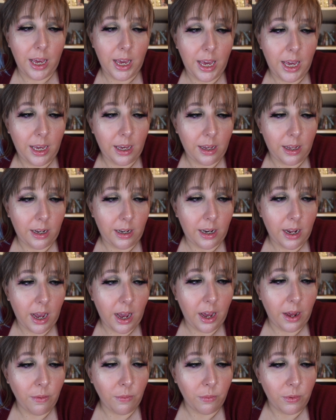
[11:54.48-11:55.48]
and
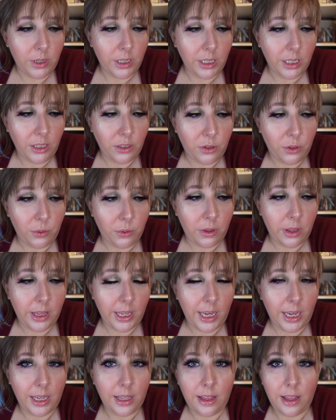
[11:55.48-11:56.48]
I really do
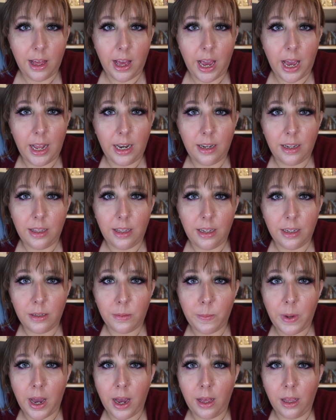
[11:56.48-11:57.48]
think that this
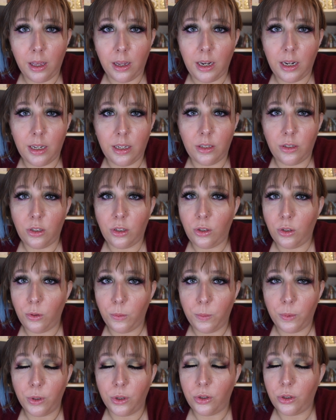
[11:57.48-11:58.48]
palette is
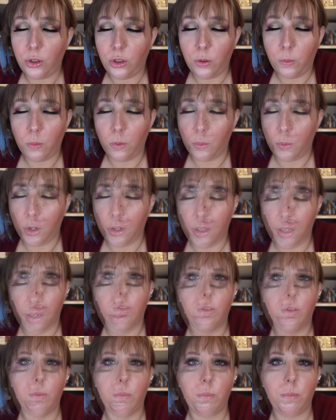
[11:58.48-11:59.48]
super worth
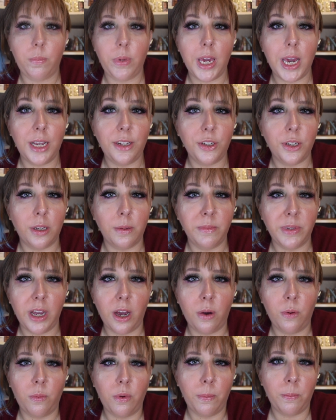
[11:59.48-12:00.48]
it. BH comes
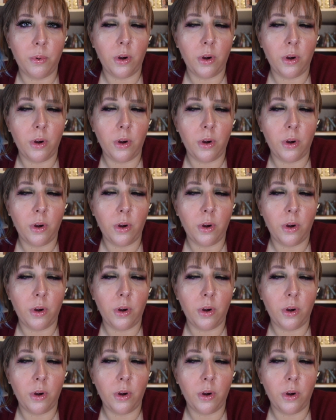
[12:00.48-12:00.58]
out with